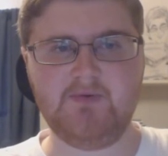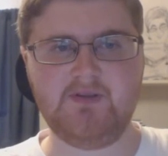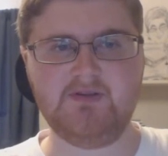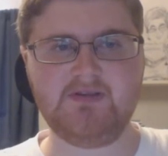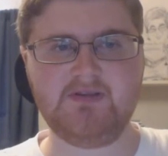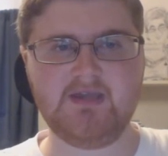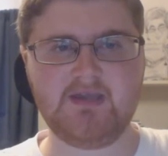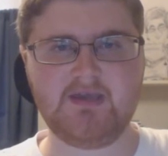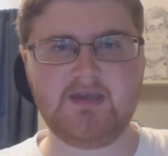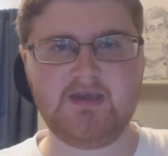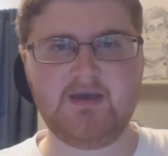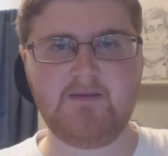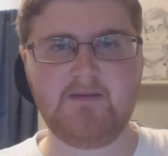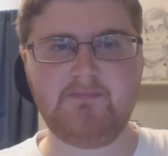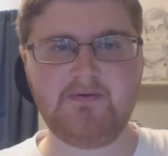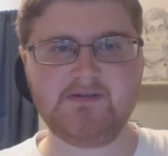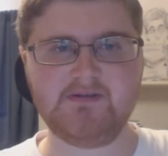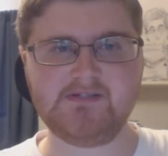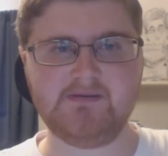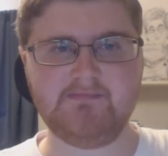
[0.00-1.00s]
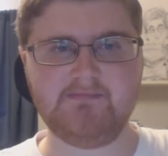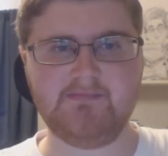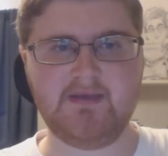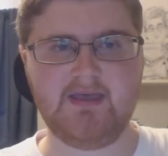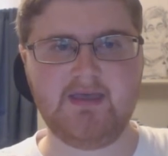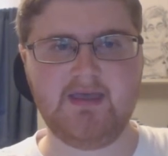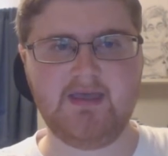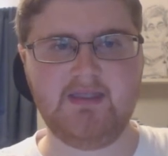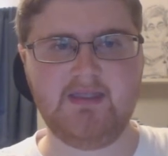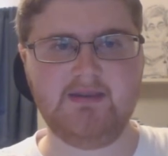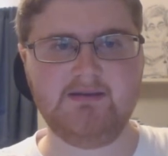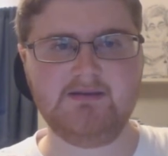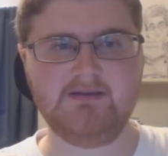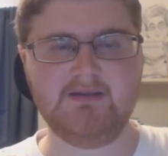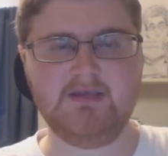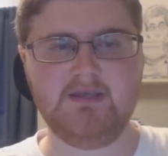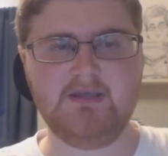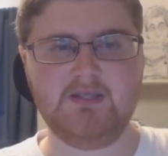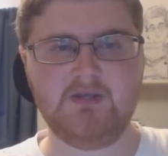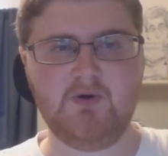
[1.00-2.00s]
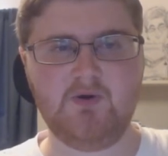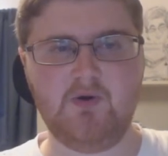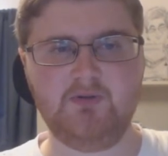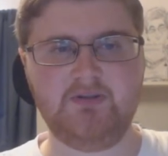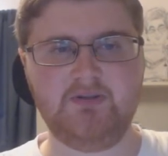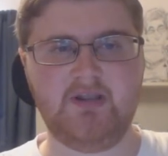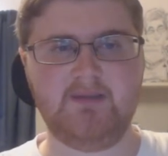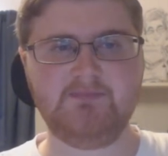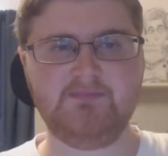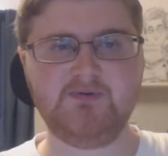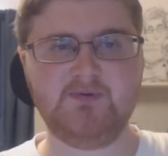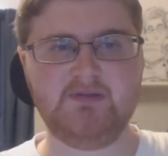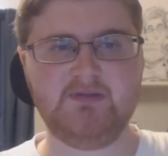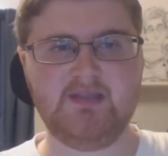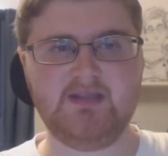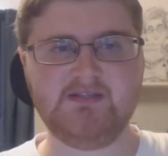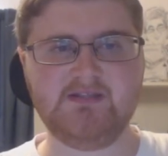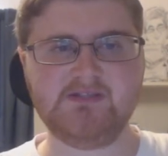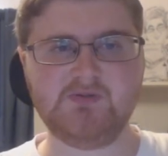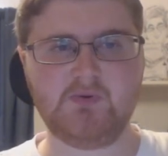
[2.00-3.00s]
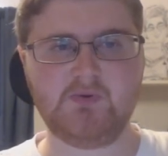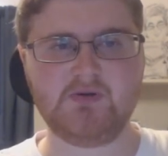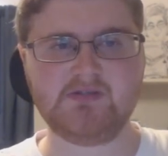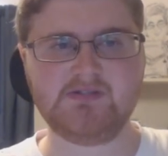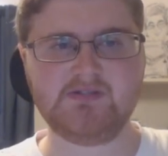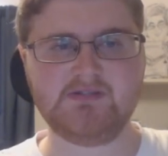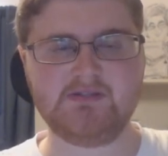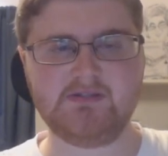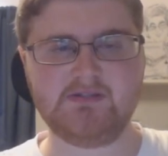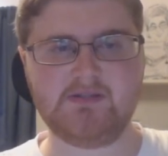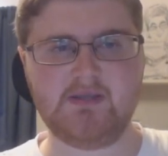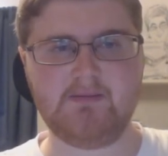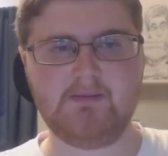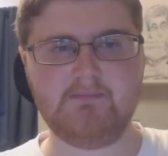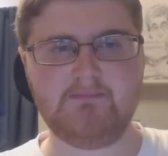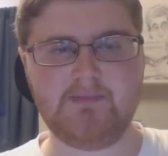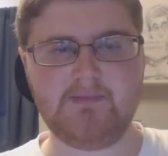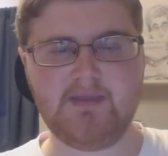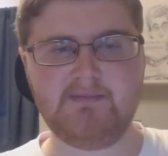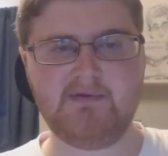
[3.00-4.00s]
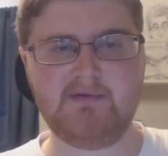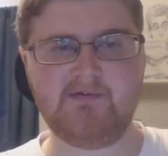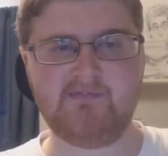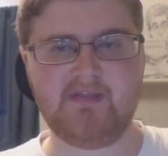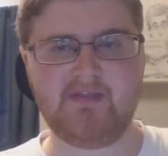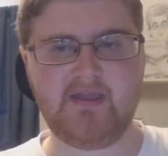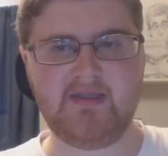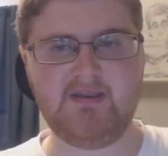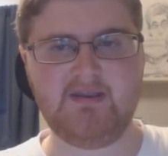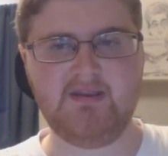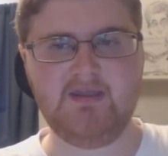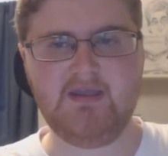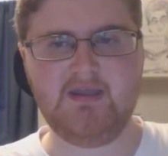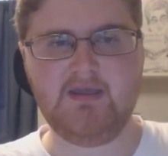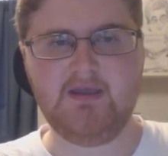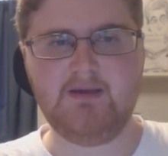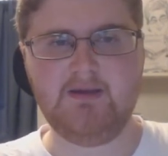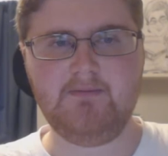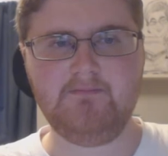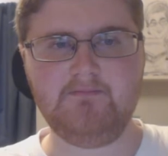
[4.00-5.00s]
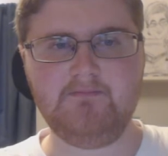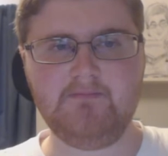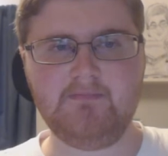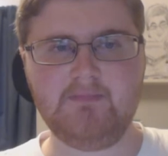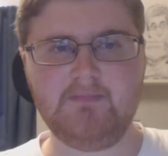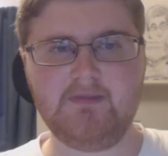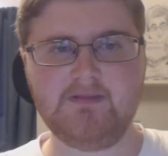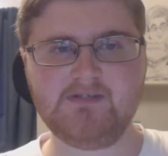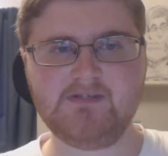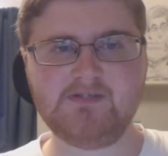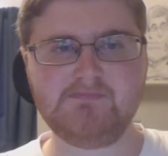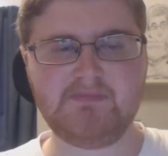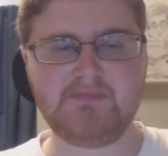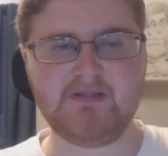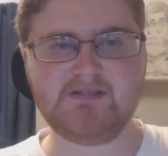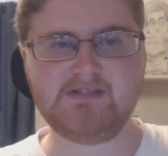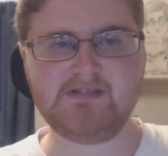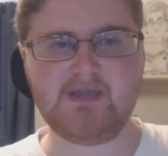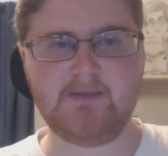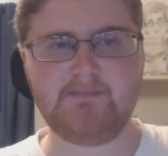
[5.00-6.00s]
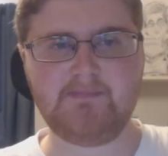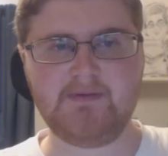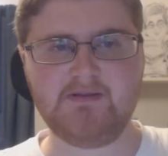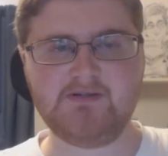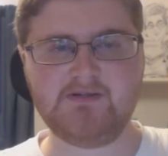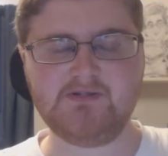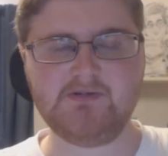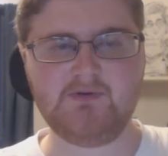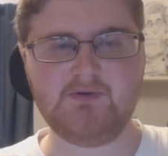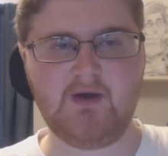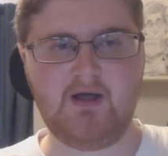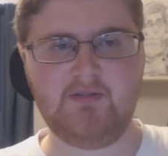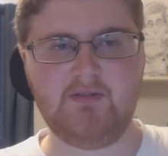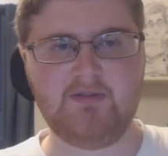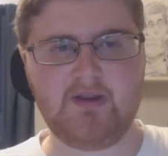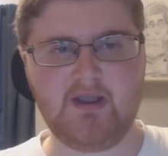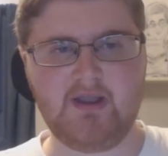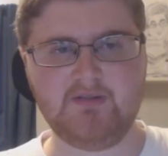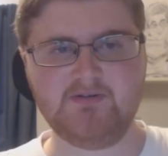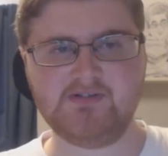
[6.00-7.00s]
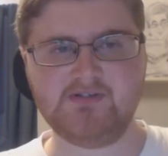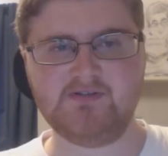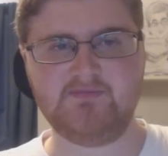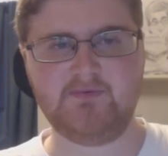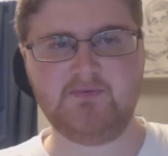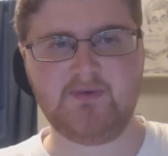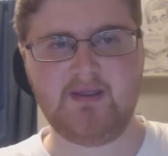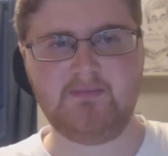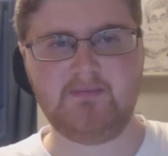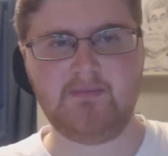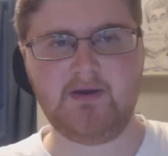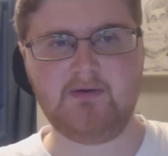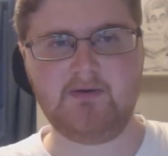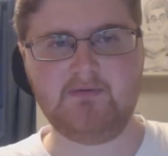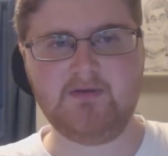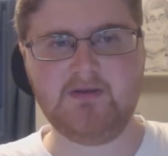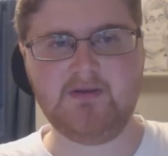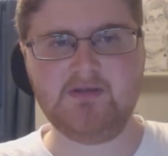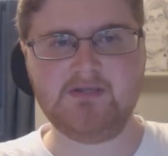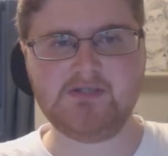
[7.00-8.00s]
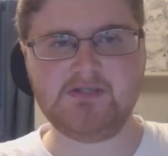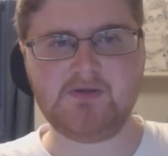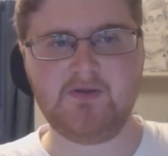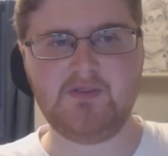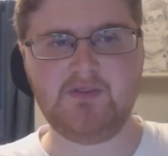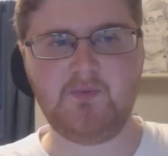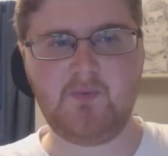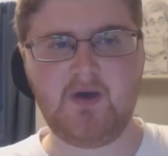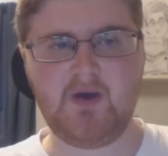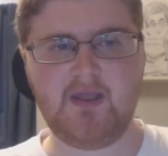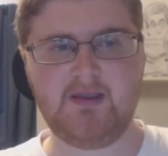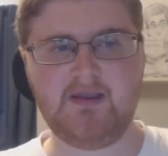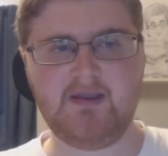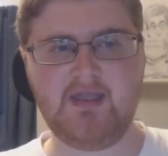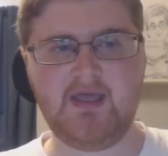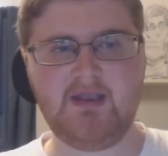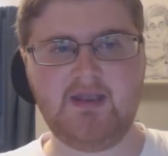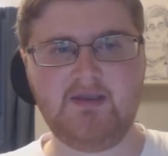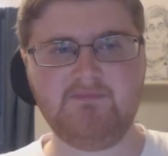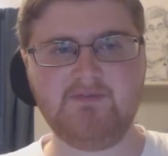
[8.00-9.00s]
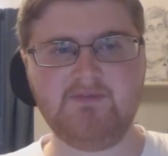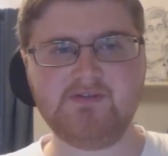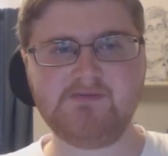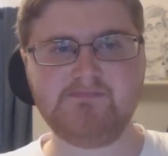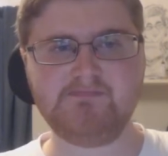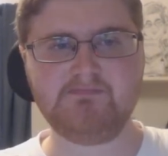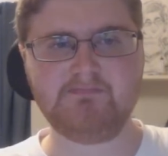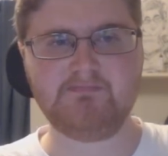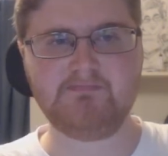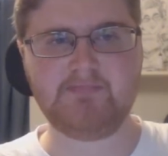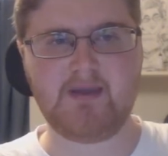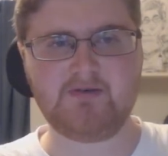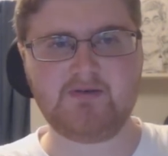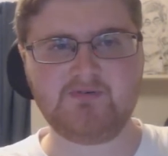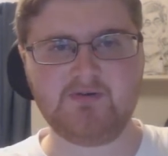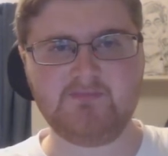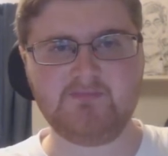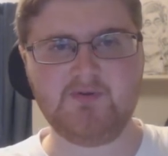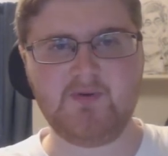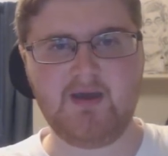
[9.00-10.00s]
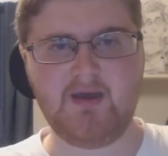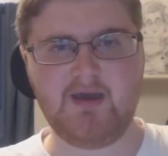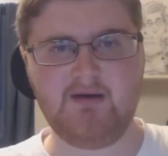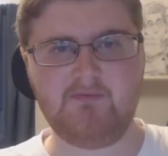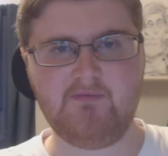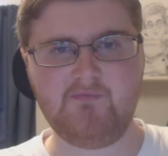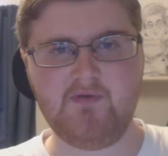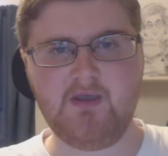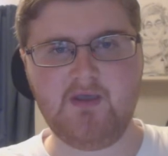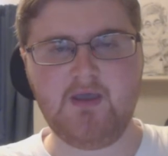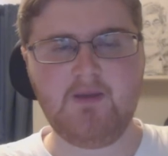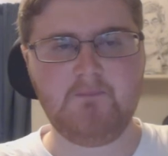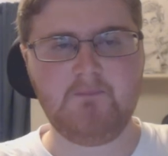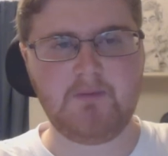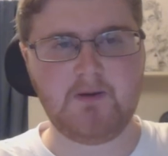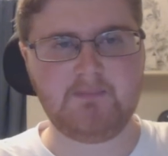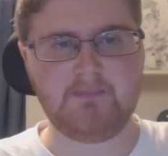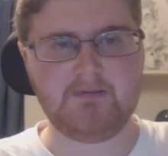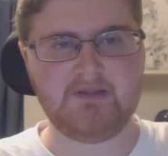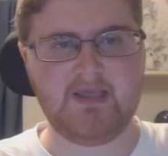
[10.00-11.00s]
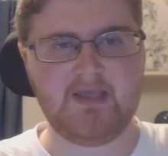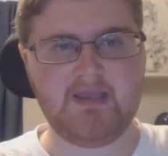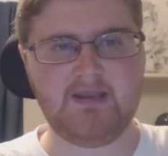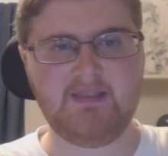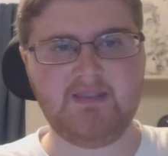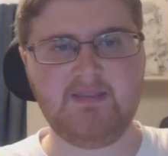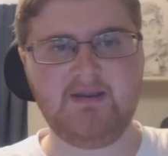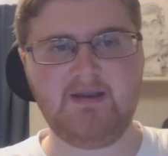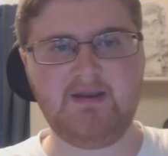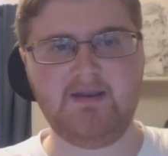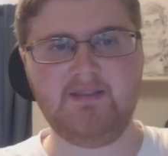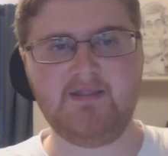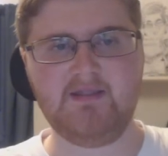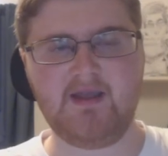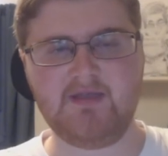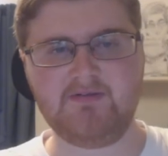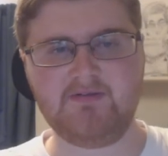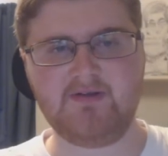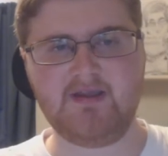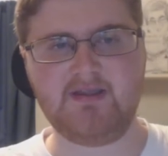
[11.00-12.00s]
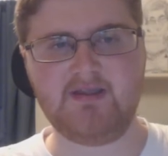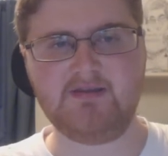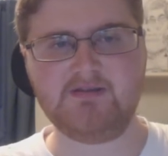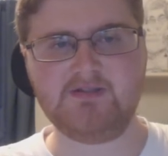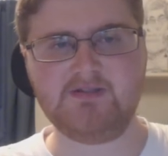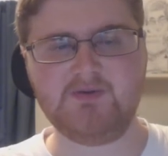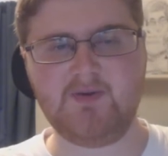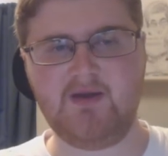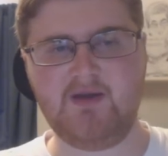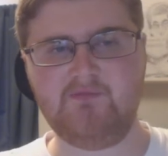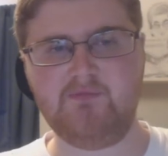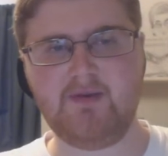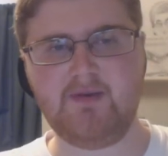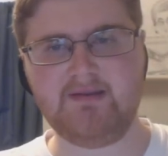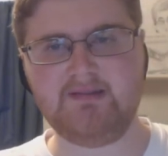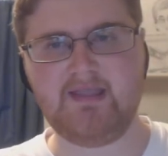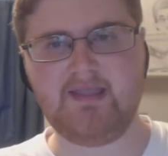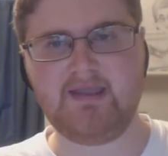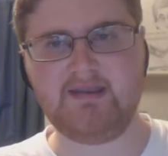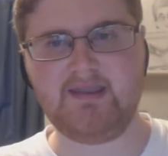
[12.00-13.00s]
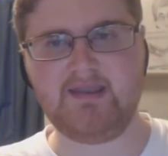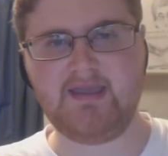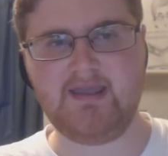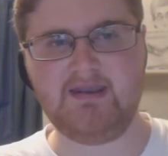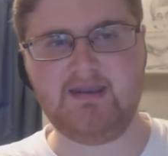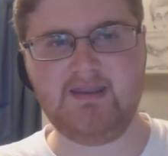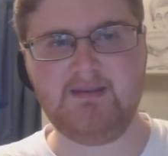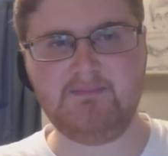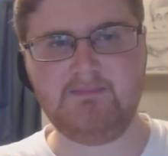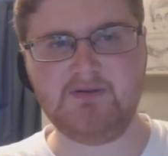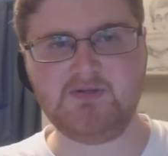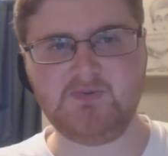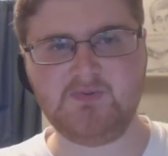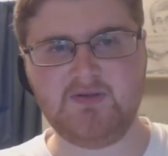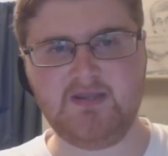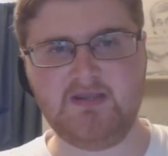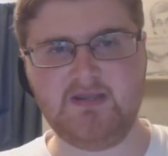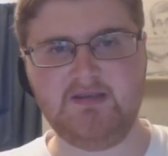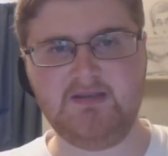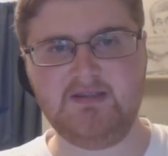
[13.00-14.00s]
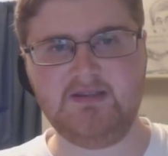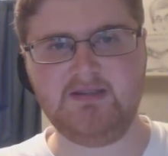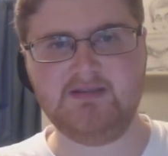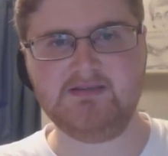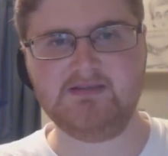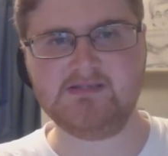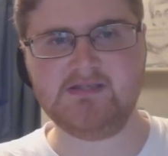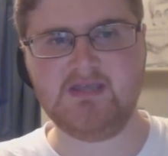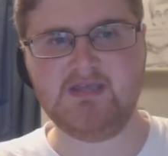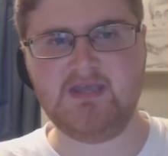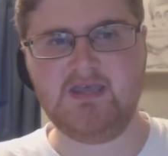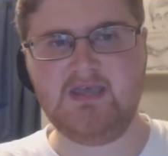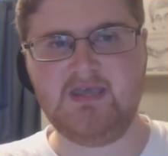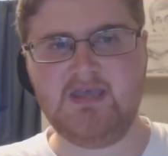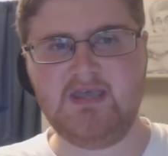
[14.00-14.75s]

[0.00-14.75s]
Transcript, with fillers: When you take a prism and you hold it up to a light source, the beam of light splits up into all the colors of the rainbow. So on the one end of the spectrum, you have purple light, and then on the other end, you have red light, and in between is